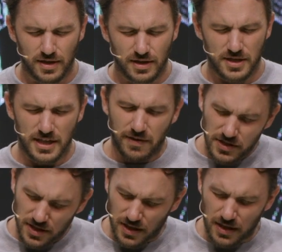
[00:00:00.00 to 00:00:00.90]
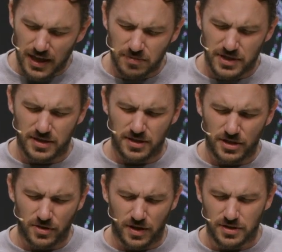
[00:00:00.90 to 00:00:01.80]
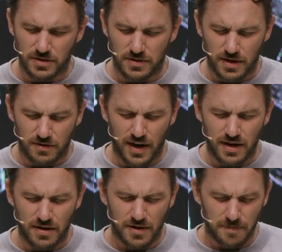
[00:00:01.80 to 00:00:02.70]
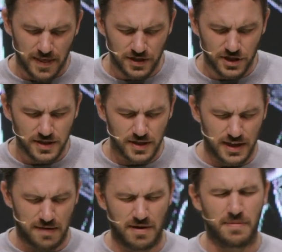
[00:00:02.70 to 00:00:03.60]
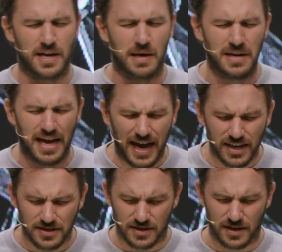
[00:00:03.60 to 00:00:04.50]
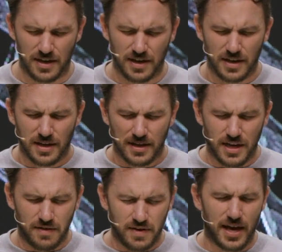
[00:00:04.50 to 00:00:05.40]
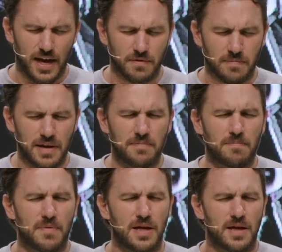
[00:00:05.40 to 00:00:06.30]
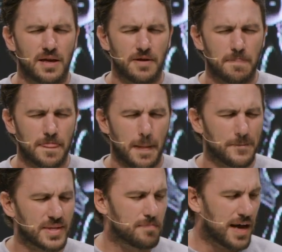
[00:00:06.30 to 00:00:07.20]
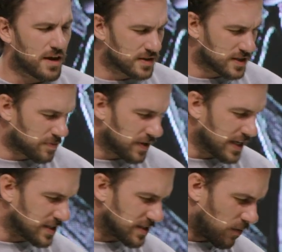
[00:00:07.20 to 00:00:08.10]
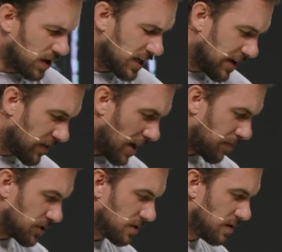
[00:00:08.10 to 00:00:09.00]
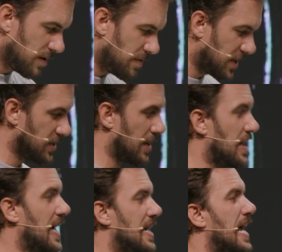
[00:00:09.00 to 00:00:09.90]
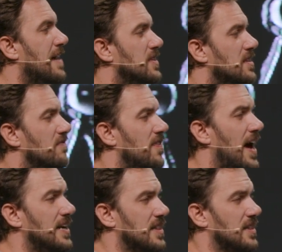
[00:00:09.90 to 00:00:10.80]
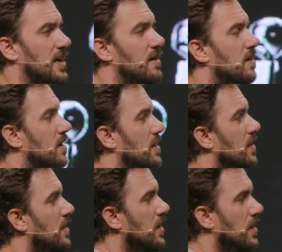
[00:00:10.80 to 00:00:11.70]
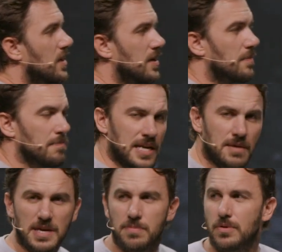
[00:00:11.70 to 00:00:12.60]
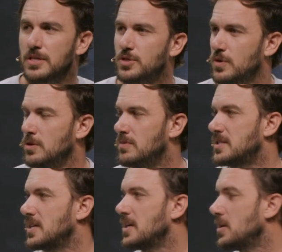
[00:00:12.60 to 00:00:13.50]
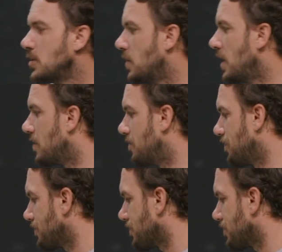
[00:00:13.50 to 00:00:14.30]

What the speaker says: Just give us the glimpses to trust you greater. In Jesus' name, amen. I'm gonna ask that every head remain bowed in this place as I wanna give an opportunity, because I'm not naive to the fact that there are many people in this room that say, you know what?